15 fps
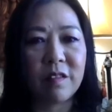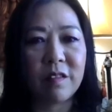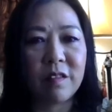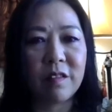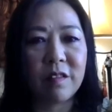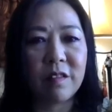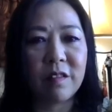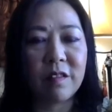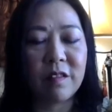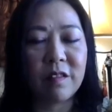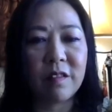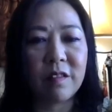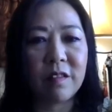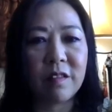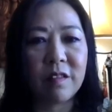
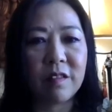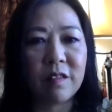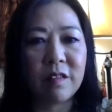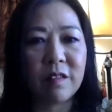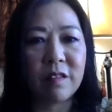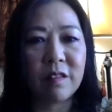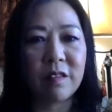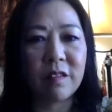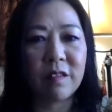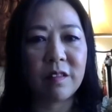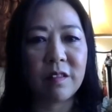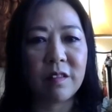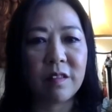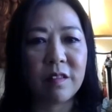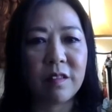
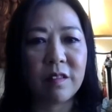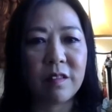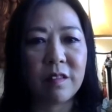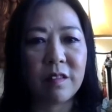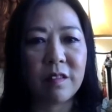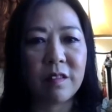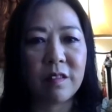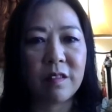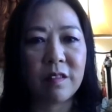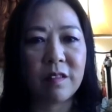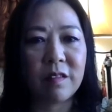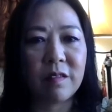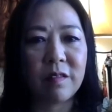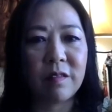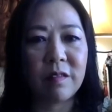
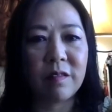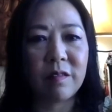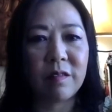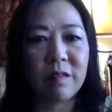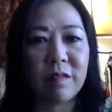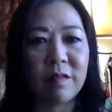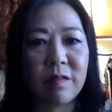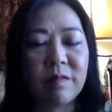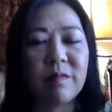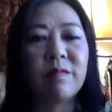(not speaking)